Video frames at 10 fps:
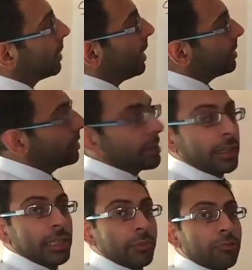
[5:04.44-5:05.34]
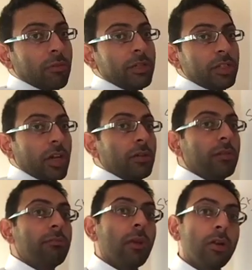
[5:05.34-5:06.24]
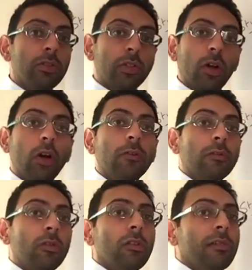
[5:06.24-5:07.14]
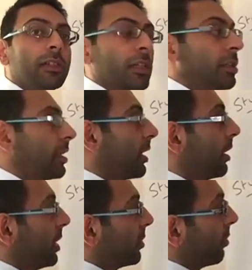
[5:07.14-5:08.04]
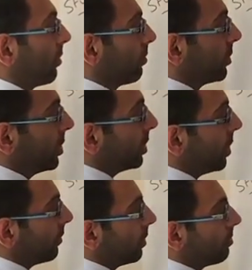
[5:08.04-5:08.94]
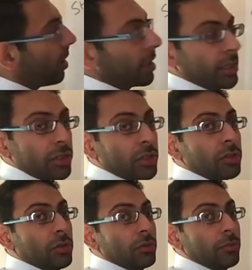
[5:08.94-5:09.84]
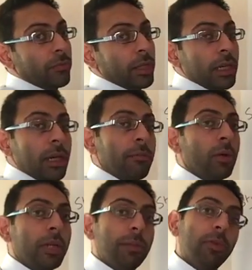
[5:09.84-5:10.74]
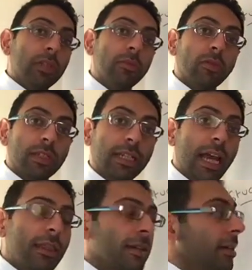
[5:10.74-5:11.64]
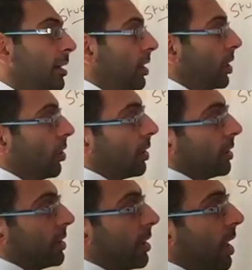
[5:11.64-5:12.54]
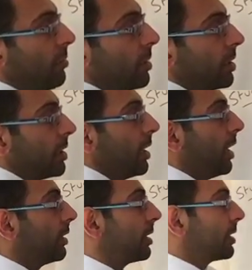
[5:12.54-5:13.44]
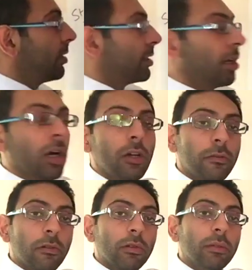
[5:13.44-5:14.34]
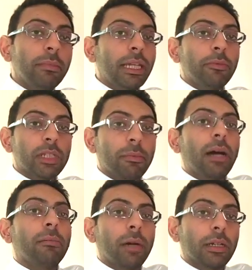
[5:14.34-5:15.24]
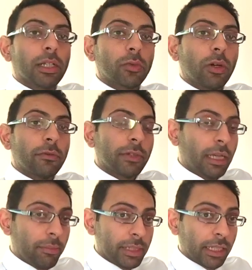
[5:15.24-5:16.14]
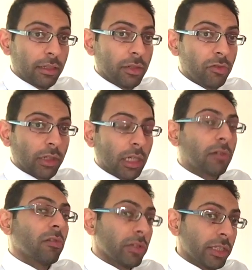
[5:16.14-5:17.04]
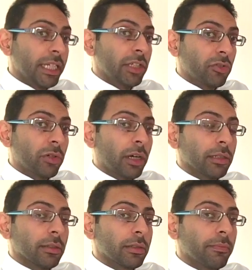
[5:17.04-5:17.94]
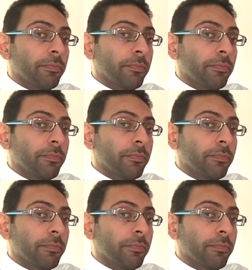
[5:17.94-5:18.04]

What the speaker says: that's the study that probably showed the most overall reduction in cholesterol, just over minus 2. But when you put them all together, you look at the diamond, and that tells you that overall the mean was about minus 1 for that particular drug across these trials.